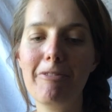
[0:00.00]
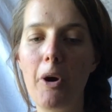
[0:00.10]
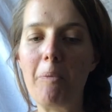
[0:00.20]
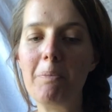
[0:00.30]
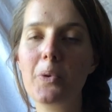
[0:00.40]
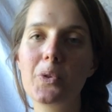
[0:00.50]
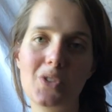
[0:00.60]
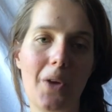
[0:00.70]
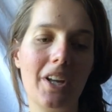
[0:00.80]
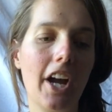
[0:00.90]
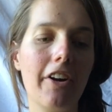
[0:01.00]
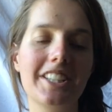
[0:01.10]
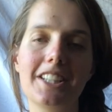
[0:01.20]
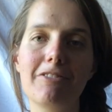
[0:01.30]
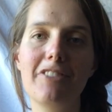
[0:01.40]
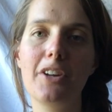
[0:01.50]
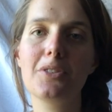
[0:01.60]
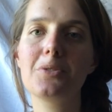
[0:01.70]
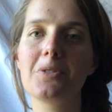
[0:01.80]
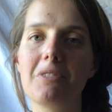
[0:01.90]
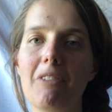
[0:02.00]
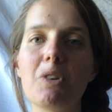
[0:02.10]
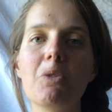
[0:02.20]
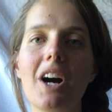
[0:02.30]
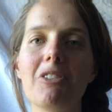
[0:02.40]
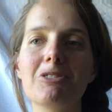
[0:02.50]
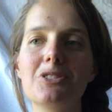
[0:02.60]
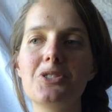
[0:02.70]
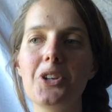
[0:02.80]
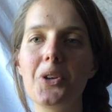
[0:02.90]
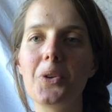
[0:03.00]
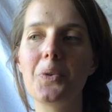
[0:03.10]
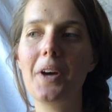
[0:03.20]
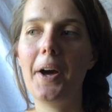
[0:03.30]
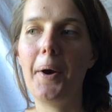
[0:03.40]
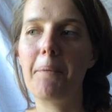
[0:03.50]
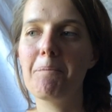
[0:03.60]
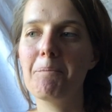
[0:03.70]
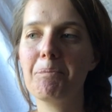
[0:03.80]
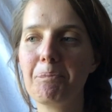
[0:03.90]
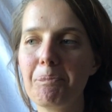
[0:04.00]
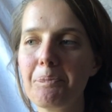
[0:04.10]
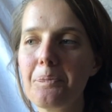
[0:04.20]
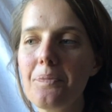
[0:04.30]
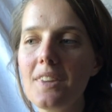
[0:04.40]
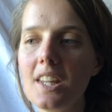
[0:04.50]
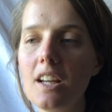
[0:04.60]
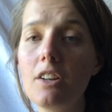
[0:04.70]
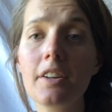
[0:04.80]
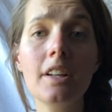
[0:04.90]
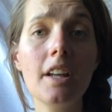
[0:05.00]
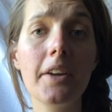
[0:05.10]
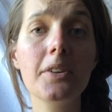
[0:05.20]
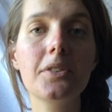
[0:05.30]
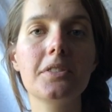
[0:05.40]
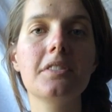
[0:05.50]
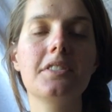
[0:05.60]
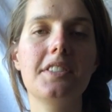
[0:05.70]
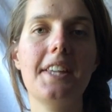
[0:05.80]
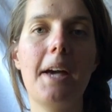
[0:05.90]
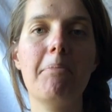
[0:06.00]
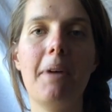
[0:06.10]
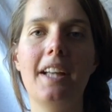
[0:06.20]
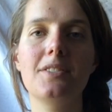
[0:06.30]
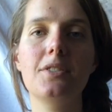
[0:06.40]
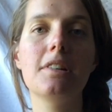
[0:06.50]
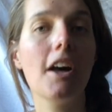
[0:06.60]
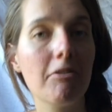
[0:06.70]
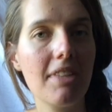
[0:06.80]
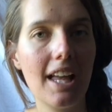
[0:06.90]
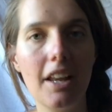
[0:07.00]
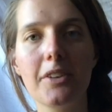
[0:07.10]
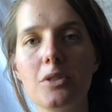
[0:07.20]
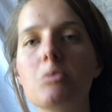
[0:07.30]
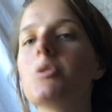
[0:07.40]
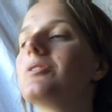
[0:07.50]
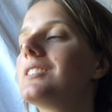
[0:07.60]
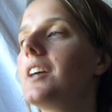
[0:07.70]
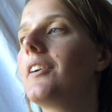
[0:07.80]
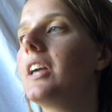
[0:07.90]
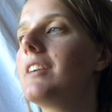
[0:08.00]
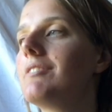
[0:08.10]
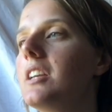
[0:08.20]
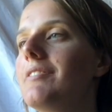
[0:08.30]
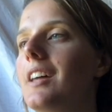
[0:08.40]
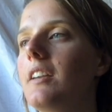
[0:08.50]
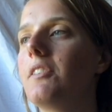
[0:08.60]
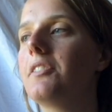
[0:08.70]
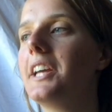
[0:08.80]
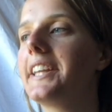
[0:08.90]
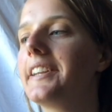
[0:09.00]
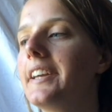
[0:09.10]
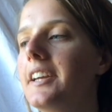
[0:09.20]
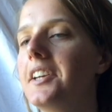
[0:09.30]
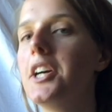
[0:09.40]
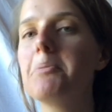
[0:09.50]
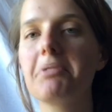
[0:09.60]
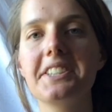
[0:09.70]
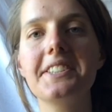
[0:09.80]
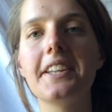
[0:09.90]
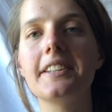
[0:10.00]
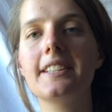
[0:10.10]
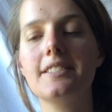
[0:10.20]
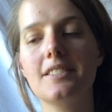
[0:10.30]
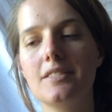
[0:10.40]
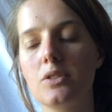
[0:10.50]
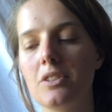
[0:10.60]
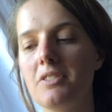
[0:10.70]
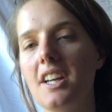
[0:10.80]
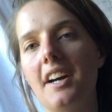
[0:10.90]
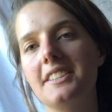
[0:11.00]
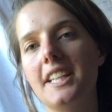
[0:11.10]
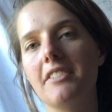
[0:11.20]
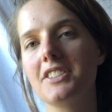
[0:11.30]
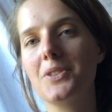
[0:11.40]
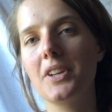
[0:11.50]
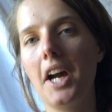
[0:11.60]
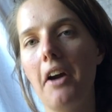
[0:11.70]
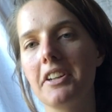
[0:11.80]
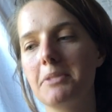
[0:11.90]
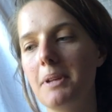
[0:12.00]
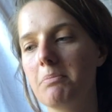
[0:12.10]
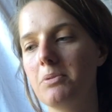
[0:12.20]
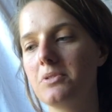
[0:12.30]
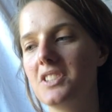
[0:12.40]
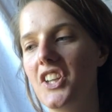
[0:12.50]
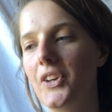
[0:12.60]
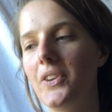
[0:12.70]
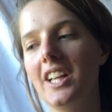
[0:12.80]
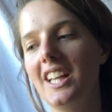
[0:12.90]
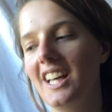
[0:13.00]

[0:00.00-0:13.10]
from, but also encouraging folks all around the world to look local to them and to love their local wool. So even if they're not in Britain, it's sort of, the idea is to encourage people to